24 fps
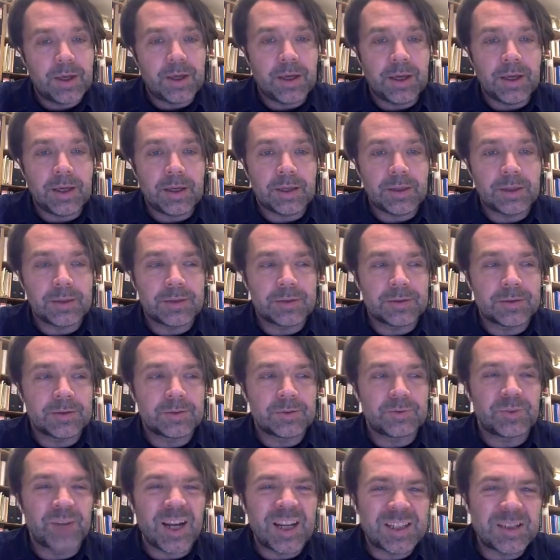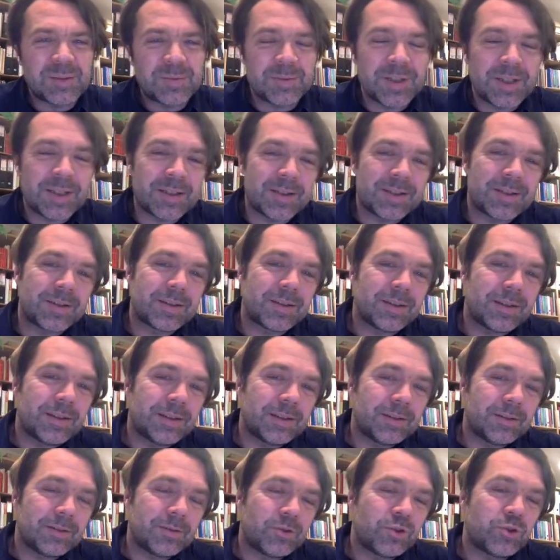And randomness,
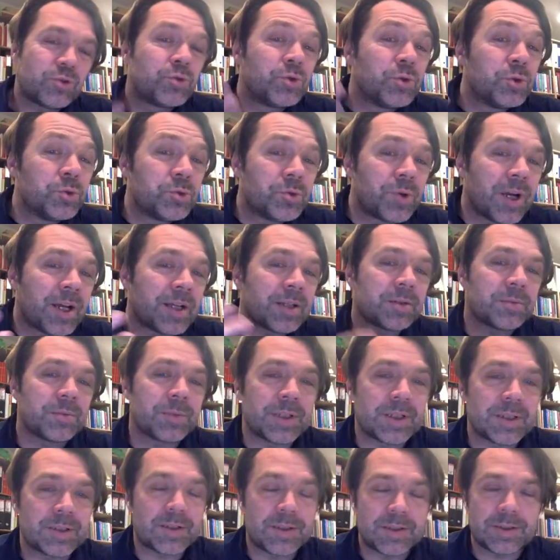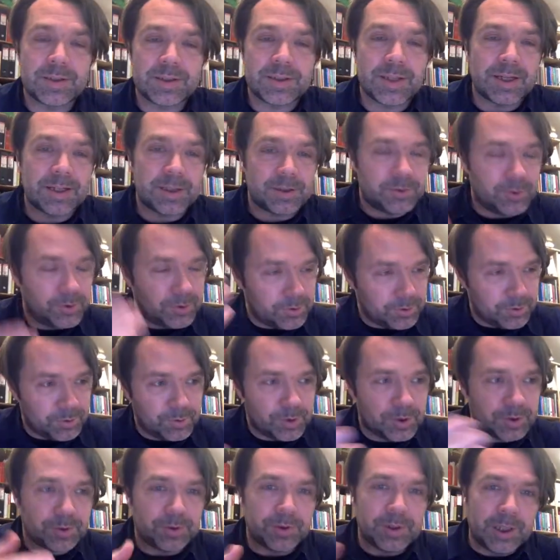true randomness, is like, you know,
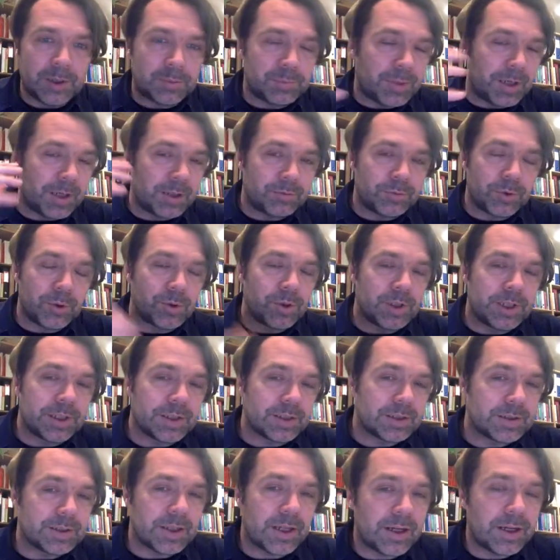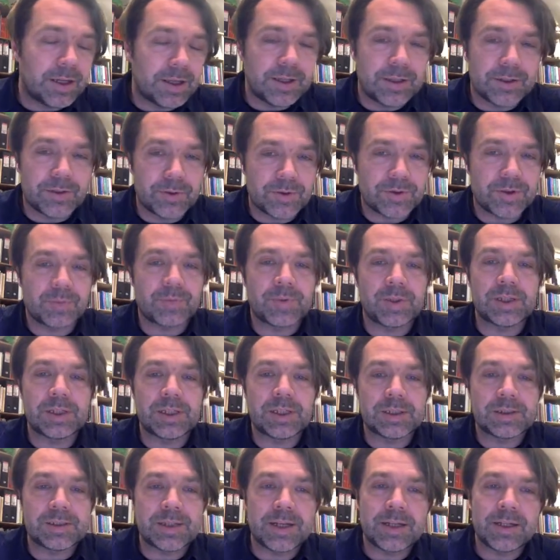what you get by rolling a die or something
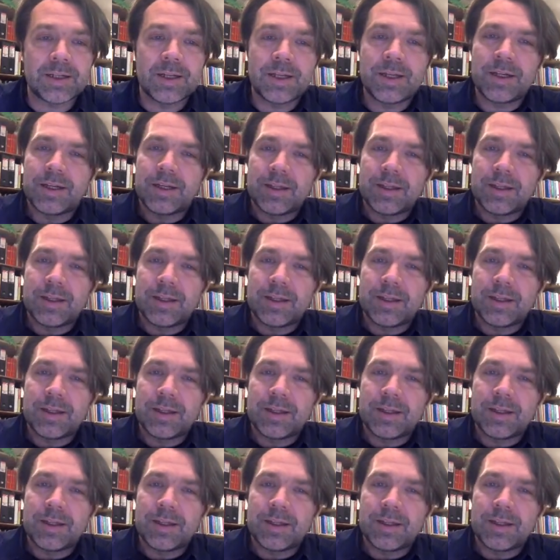like that.